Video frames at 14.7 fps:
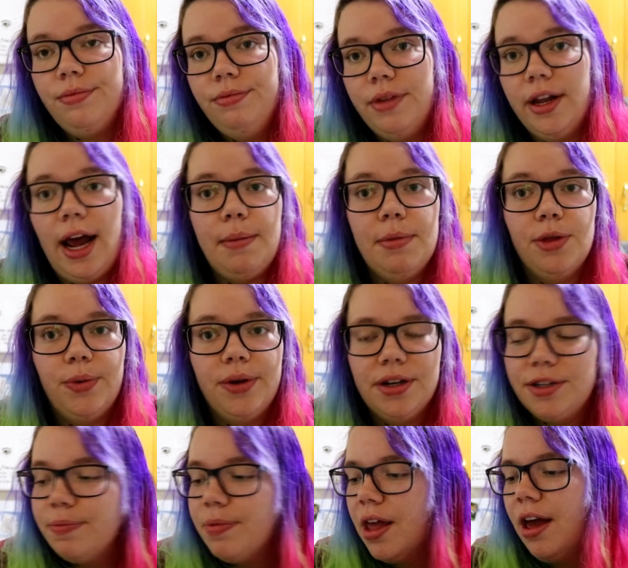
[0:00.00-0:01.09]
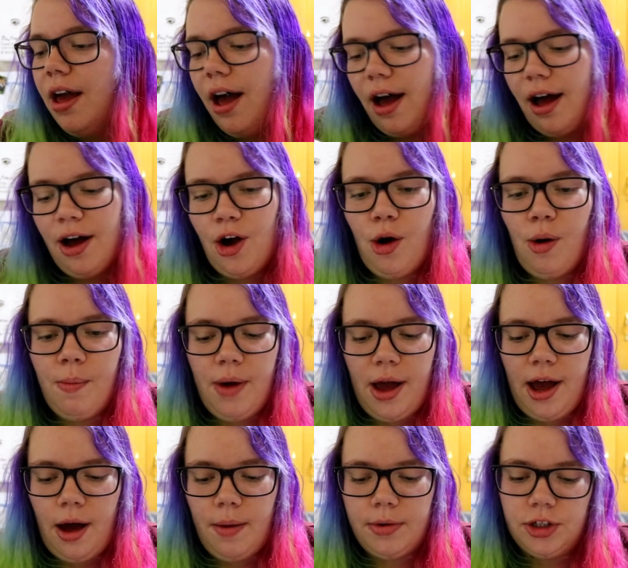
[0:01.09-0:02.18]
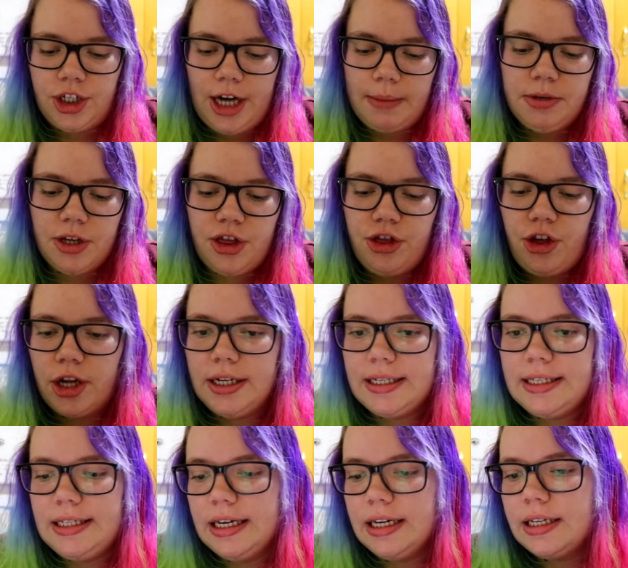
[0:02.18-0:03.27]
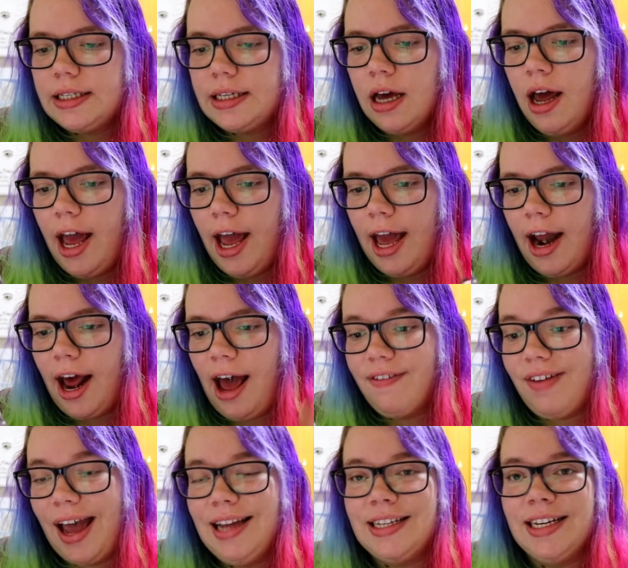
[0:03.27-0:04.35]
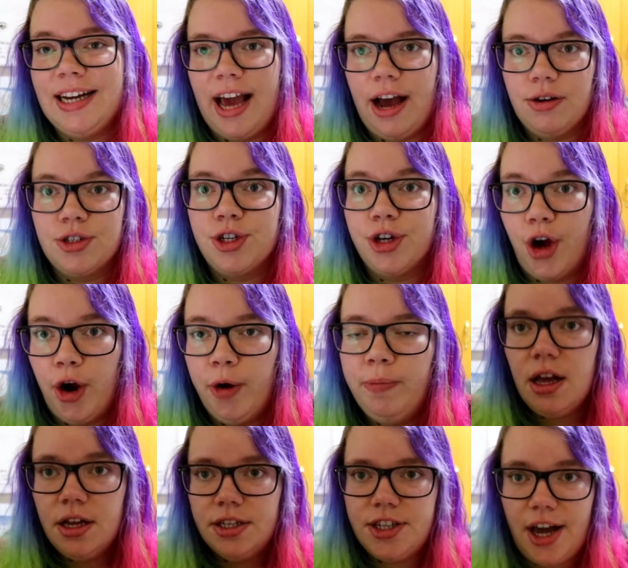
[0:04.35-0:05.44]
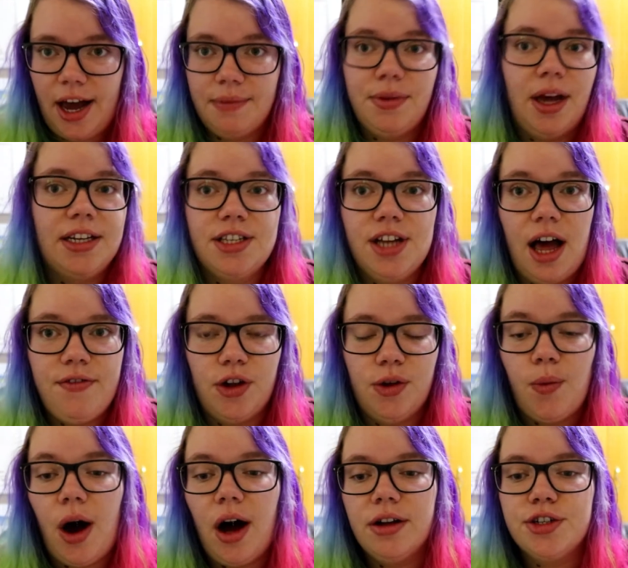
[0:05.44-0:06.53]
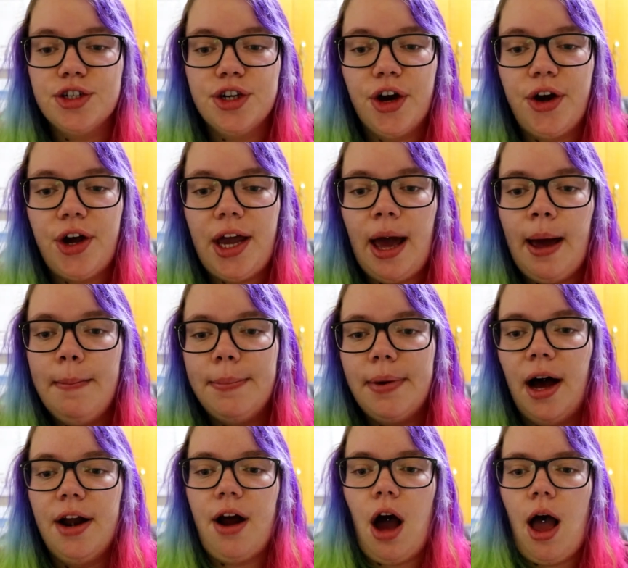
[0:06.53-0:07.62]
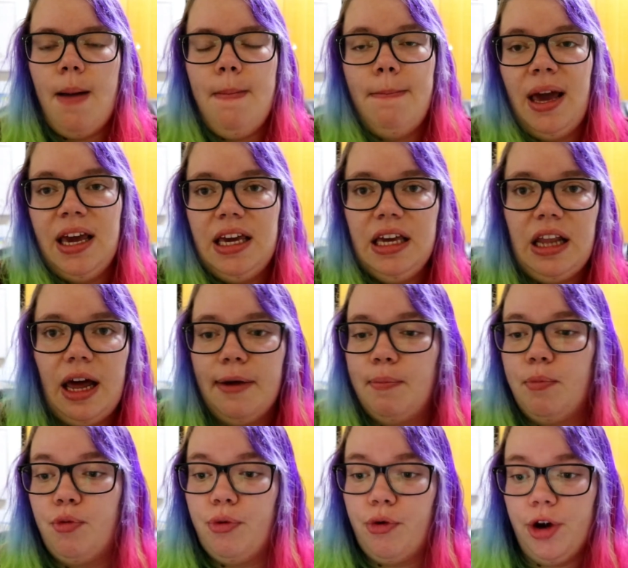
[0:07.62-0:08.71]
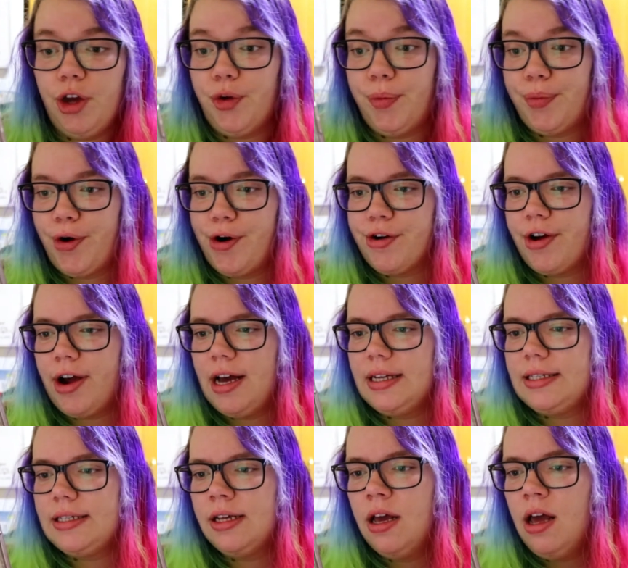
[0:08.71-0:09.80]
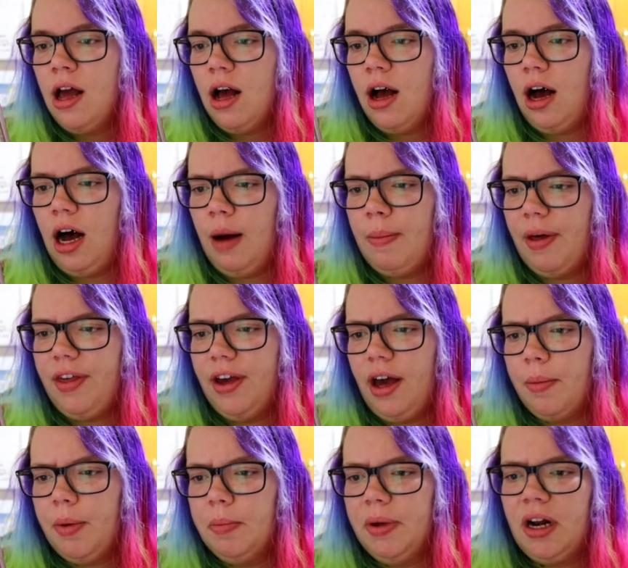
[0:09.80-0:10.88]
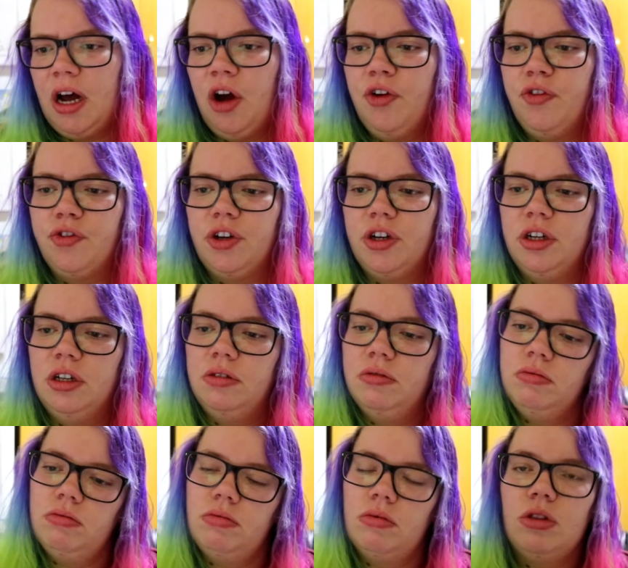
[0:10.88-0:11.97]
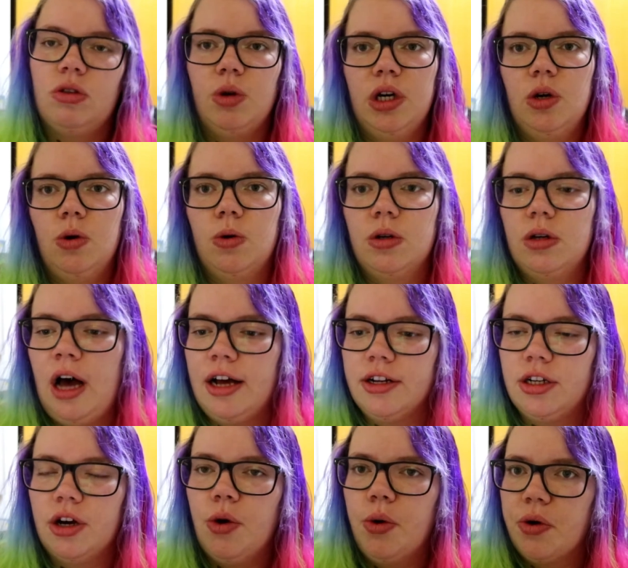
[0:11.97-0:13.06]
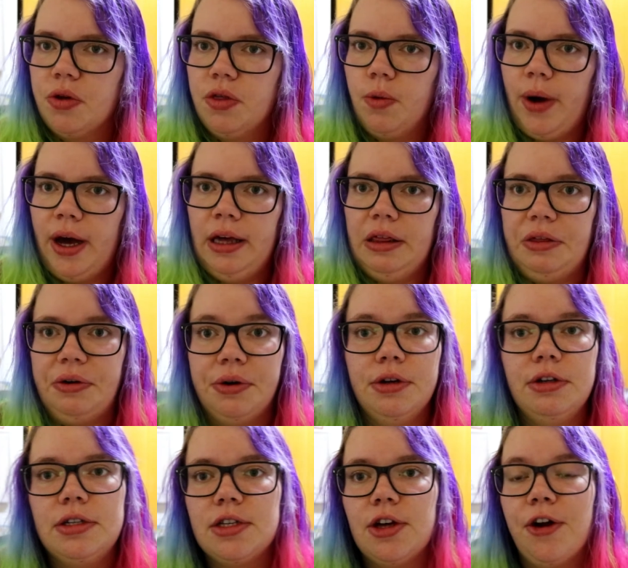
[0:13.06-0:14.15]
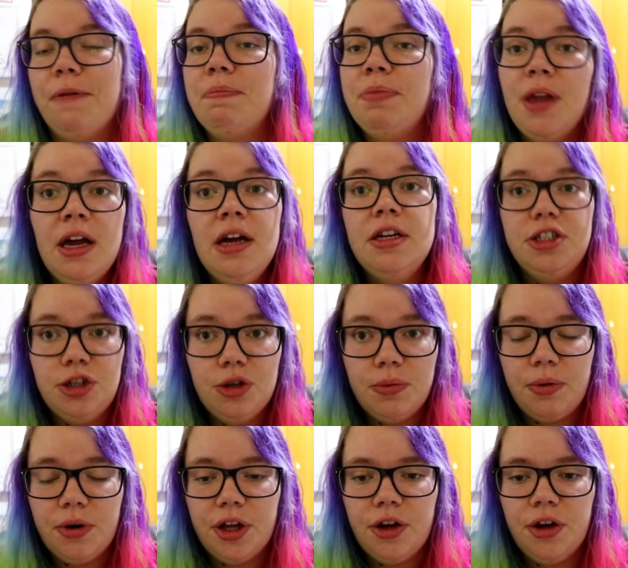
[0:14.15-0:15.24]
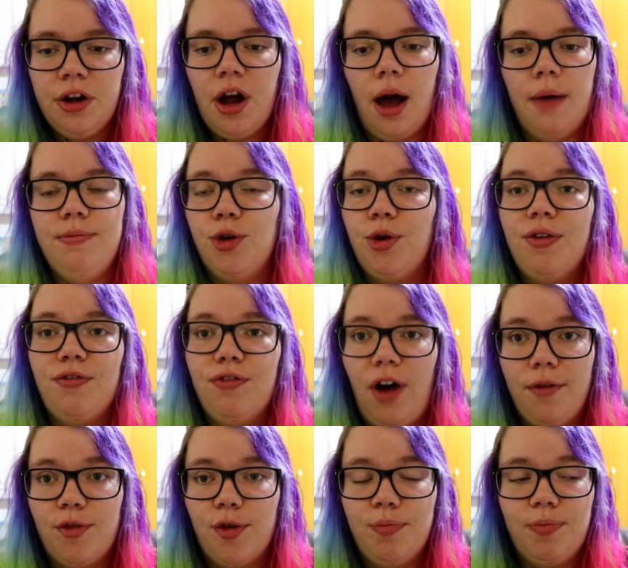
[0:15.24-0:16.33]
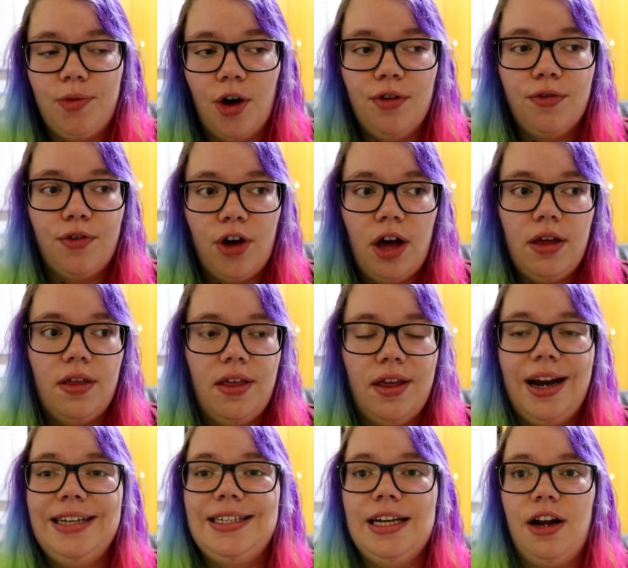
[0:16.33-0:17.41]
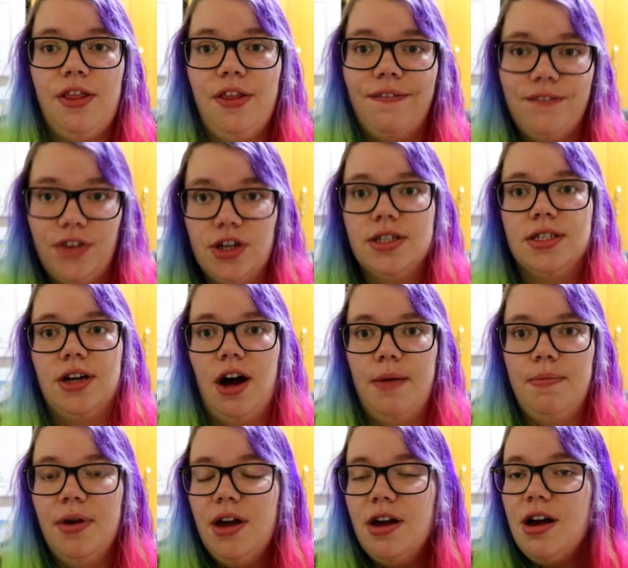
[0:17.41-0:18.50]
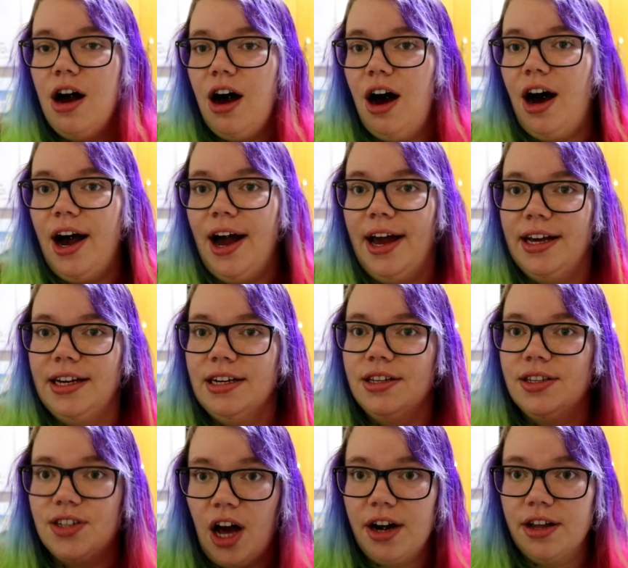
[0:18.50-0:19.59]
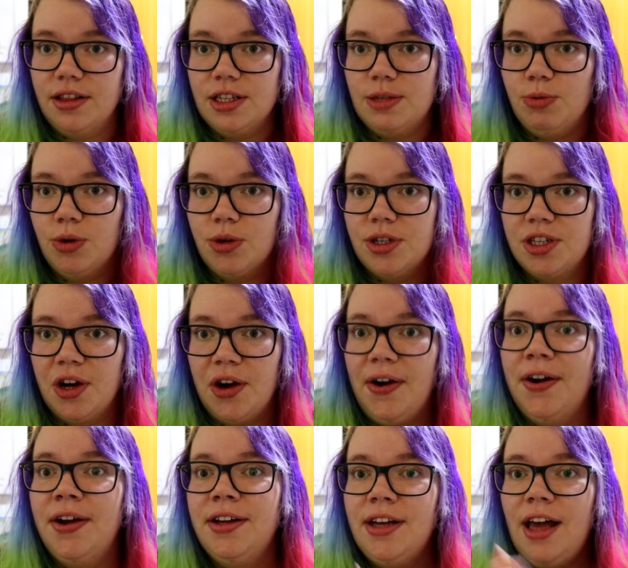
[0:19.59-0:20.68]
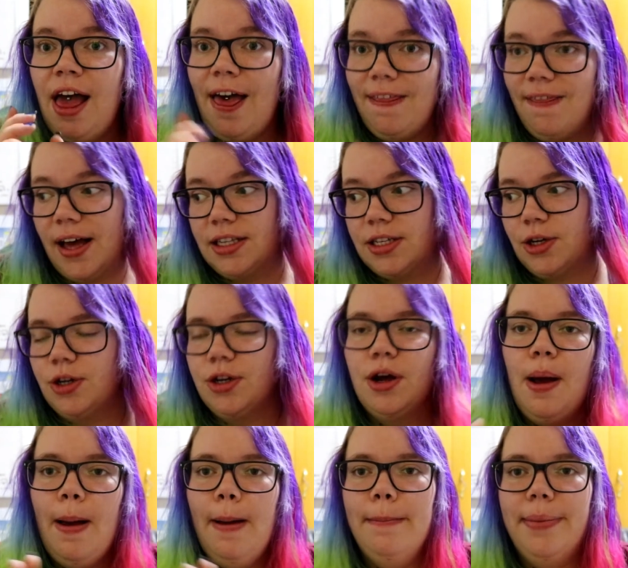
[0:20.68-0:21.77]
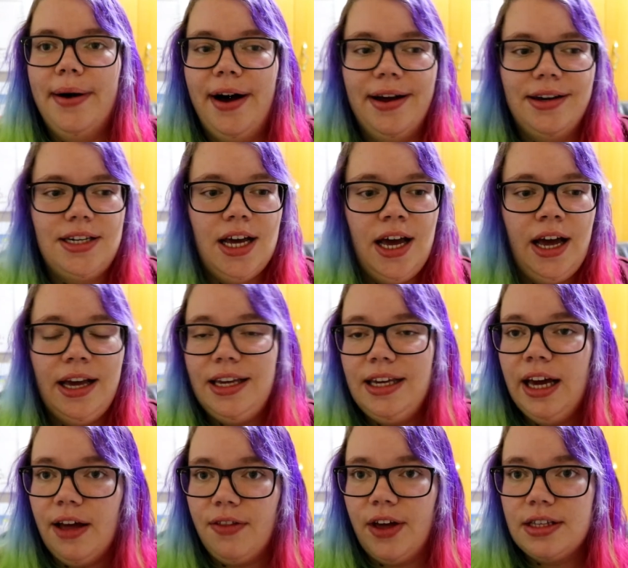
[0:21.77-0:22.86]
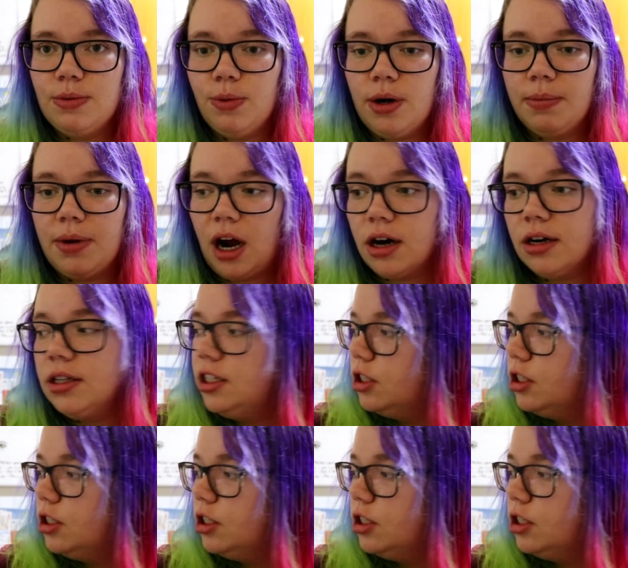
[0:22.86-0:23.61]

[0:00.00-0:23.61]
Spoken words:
The Name of the Wind. I'm on chapter 36 and I have 18 hours to go. So yeah, I still have a while to go yet, but I'm making like pretty good progress. I think I'm a bit over a quarter of the way through, so doing pretty good. I've gotten further than I did the first time I started this book, so that's good. But yeah, that's what I'm currently